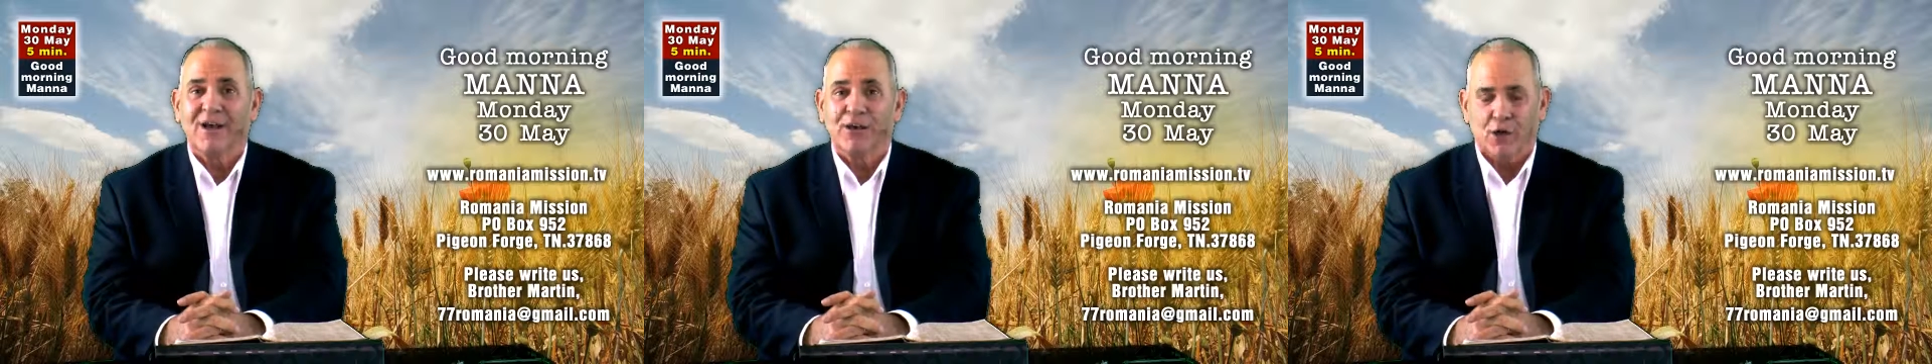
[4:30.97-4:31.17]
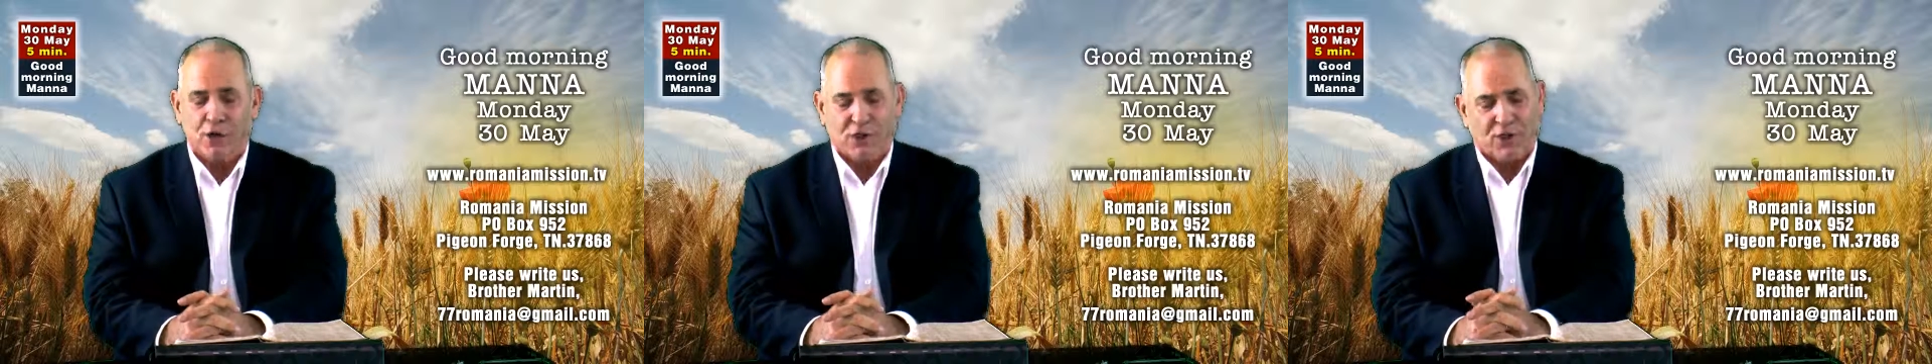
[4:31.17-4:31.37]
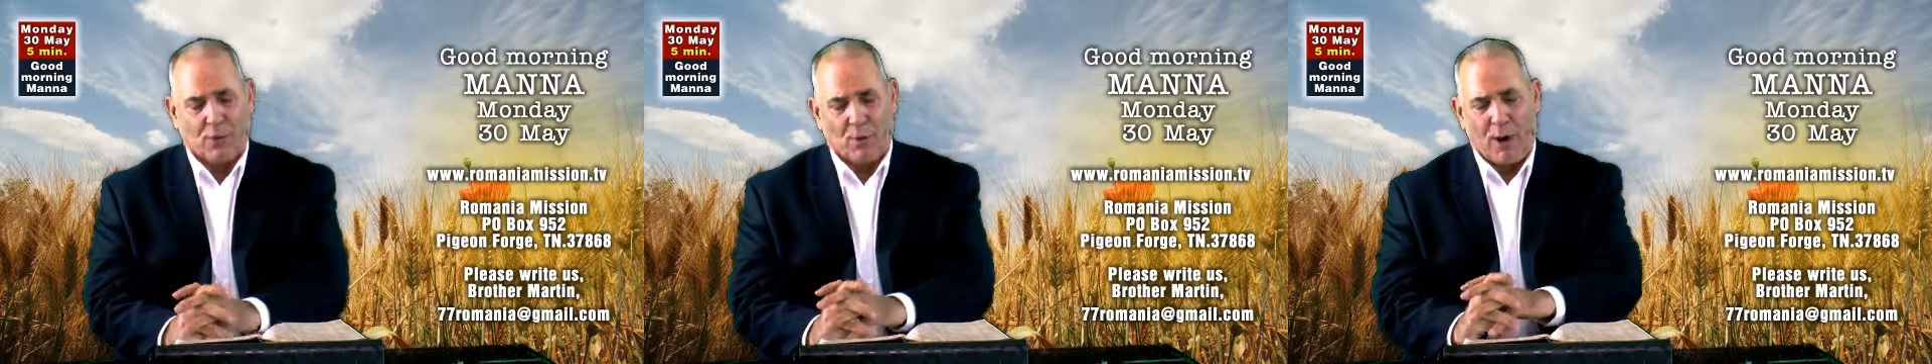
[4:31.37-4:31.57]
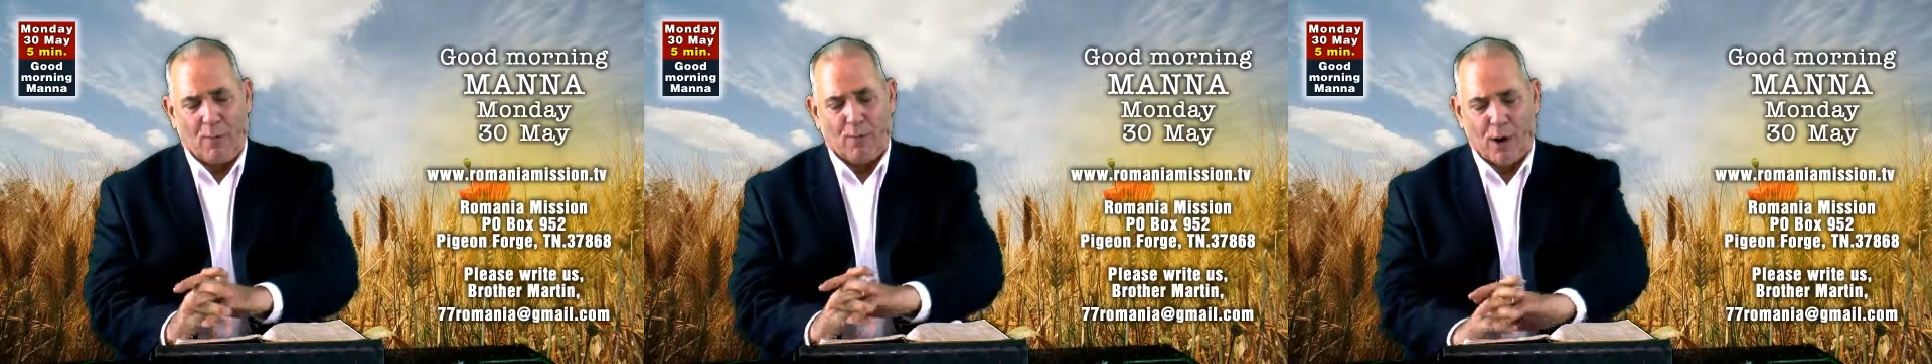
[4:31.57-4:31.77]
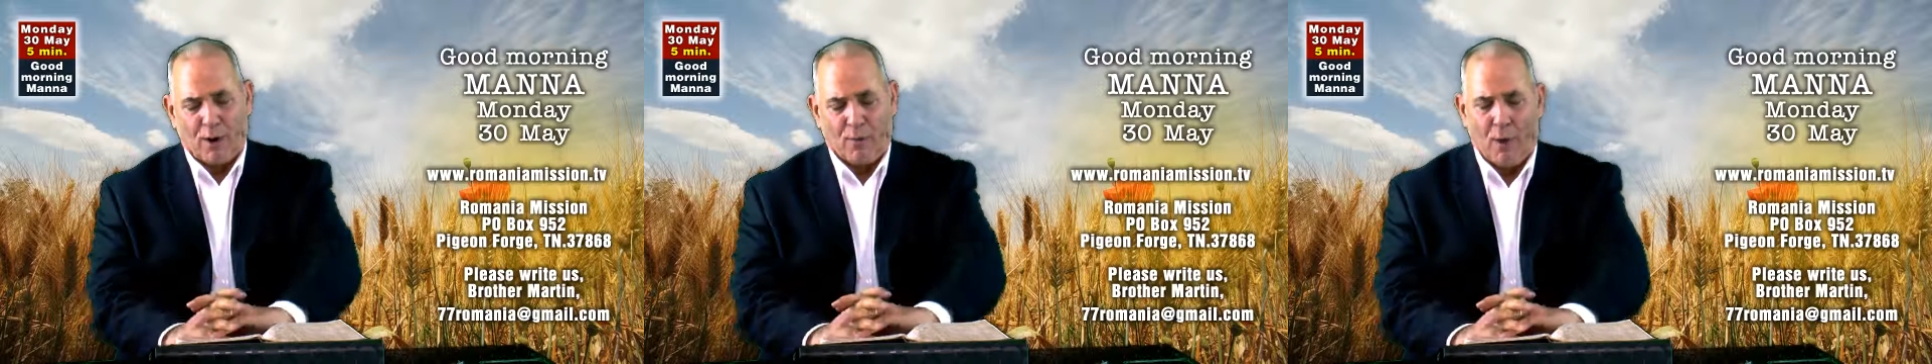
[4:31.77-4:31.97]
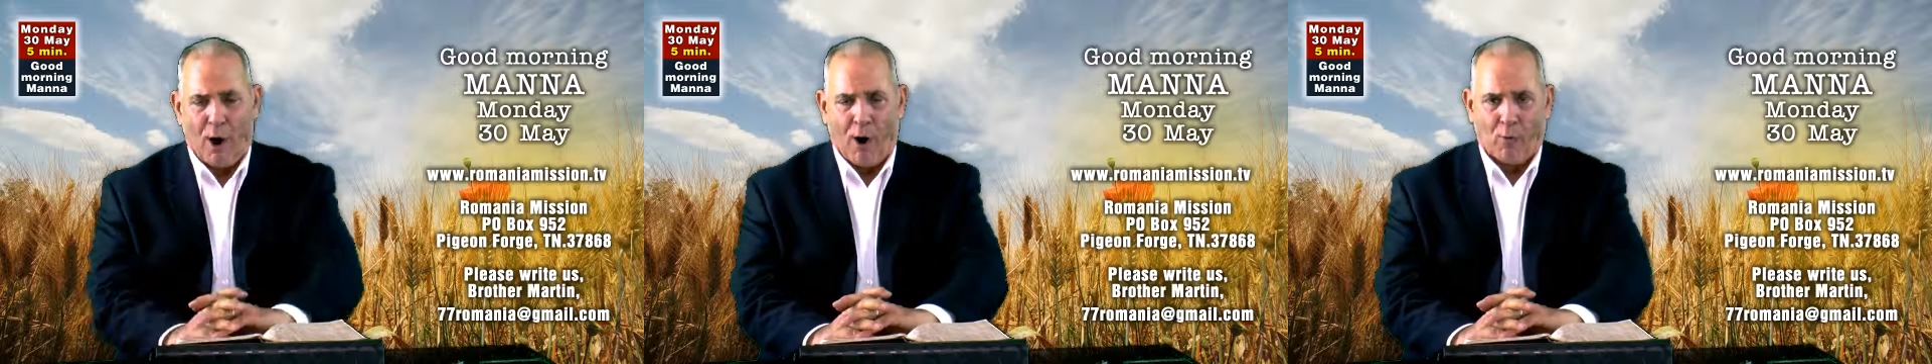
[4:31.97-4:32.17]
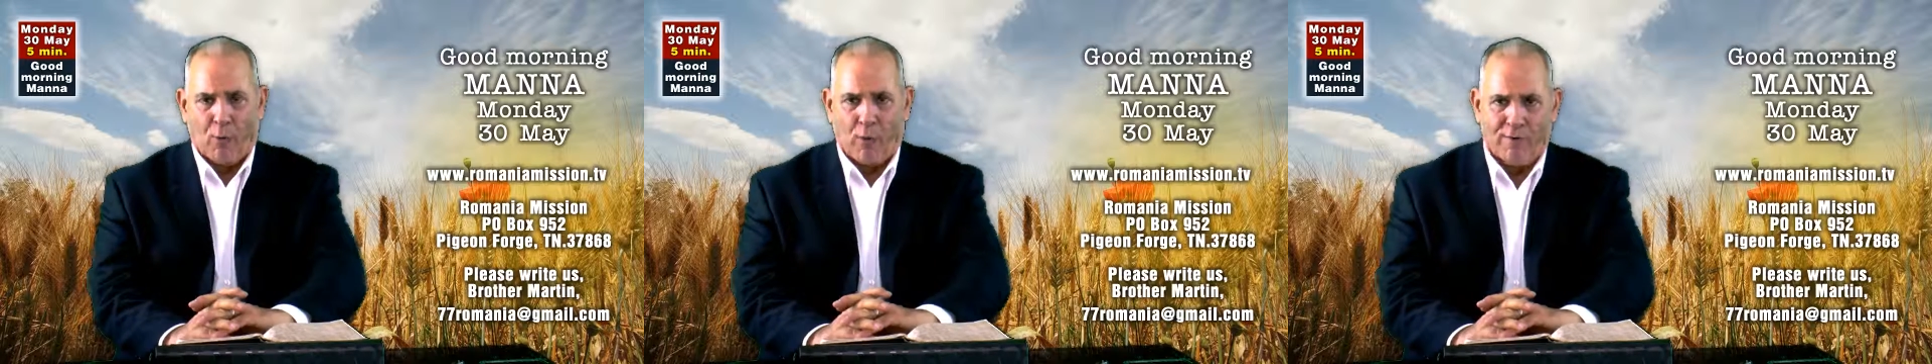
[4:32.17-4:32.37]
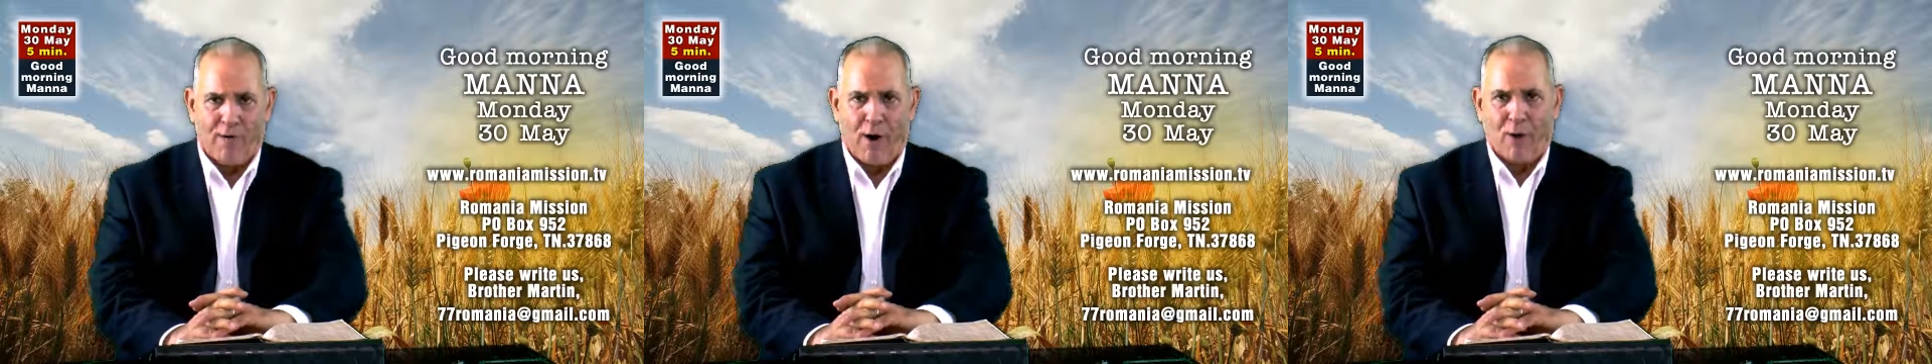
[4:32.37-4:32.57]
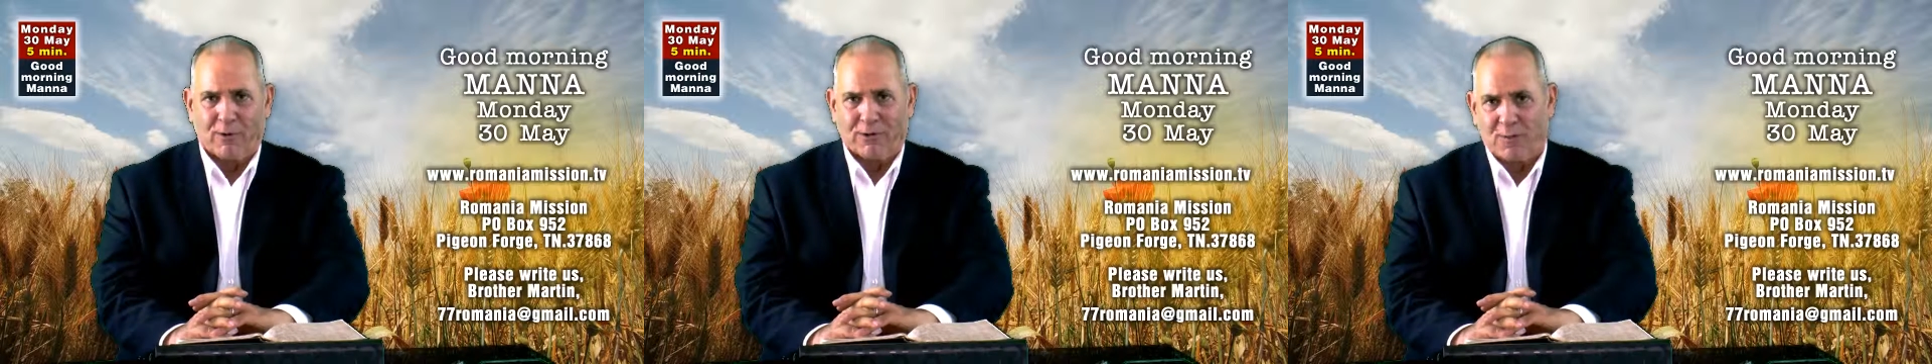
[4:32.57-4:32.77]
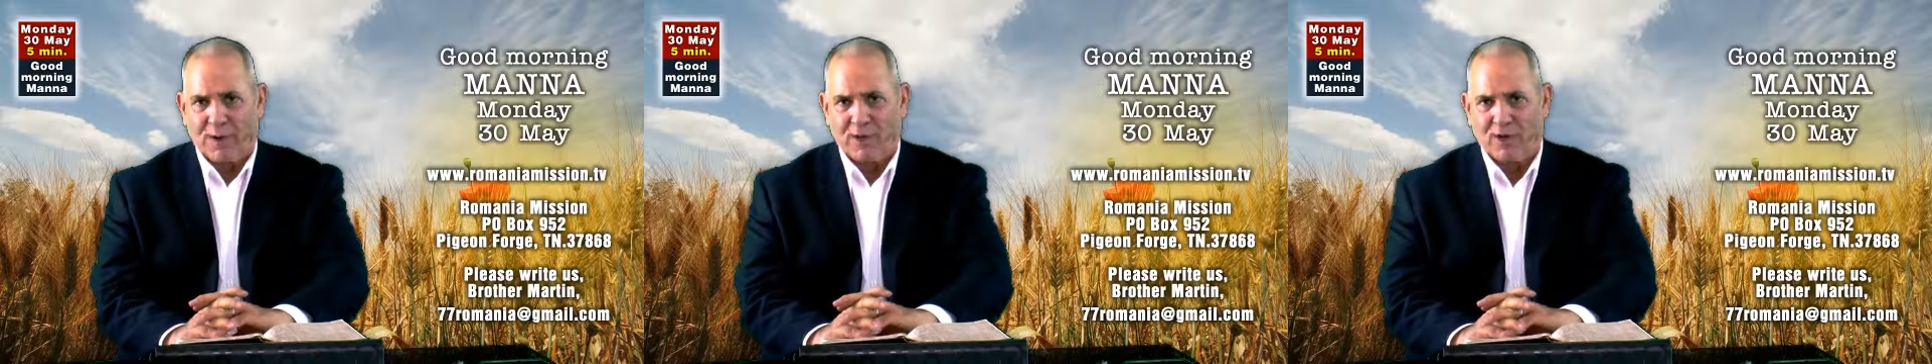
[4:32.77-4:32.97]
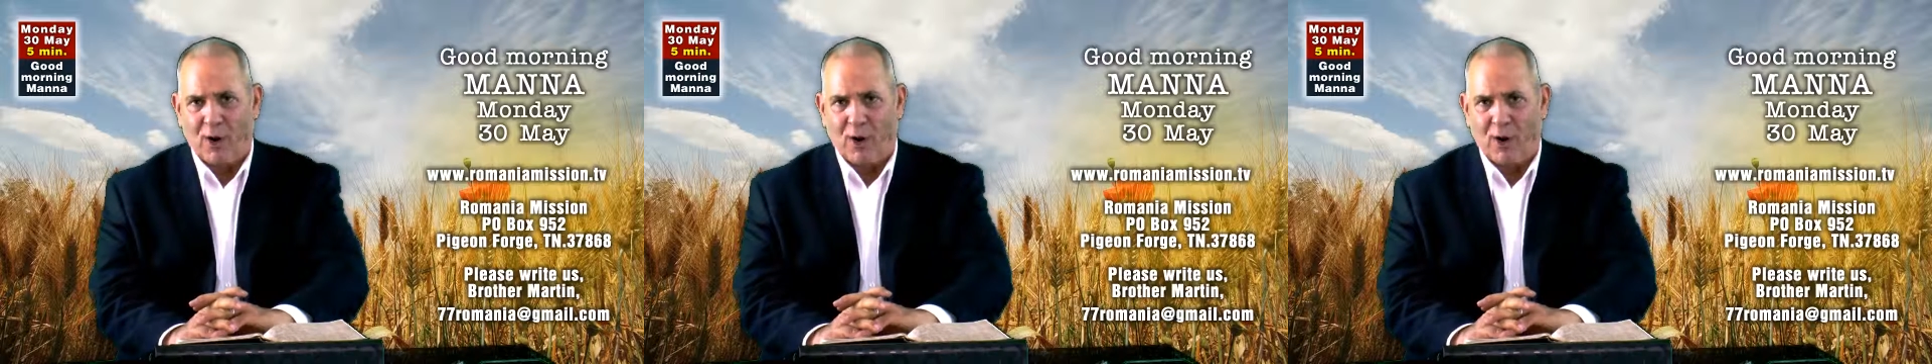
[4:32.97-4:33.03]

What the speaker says: He said, well, Brother Martin, we've always been